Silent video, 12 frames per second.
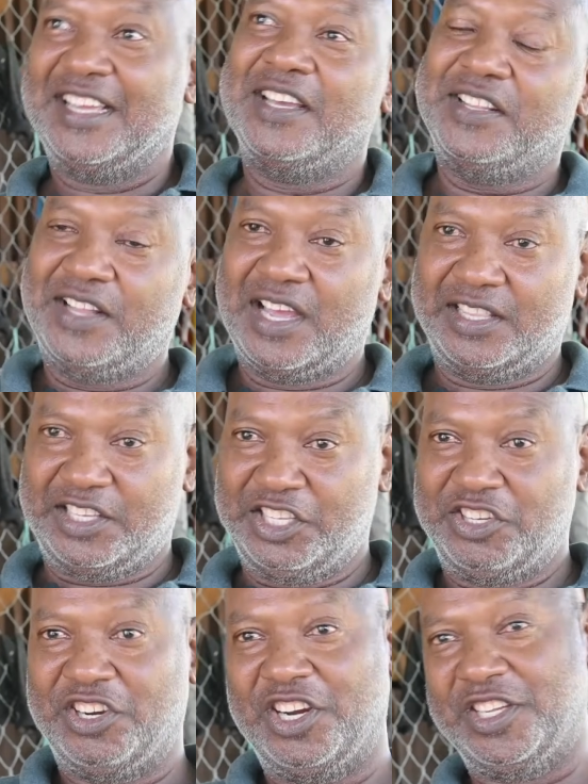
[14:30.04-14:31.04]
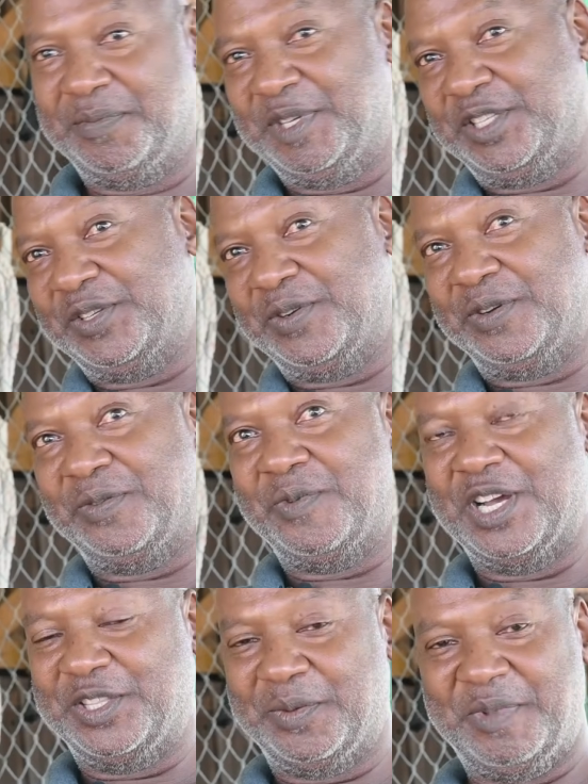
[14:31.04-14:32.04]
that encouraged me to
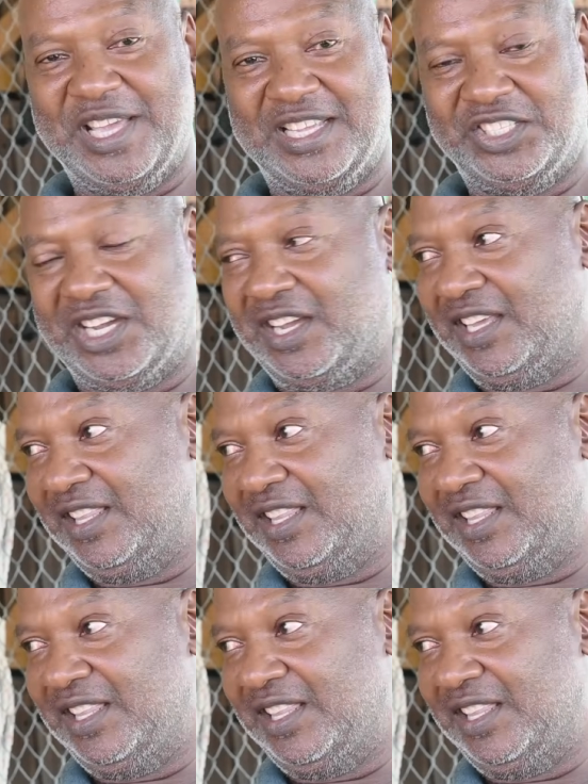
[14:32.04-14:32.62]
want to be a jockey